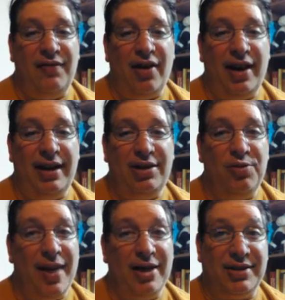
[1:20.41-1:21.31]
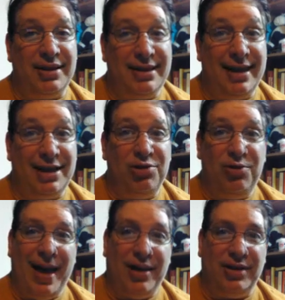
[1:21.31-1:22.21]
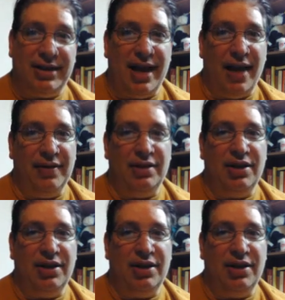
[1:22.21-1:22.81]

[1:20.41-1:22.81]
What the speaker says: very 2006, 2007.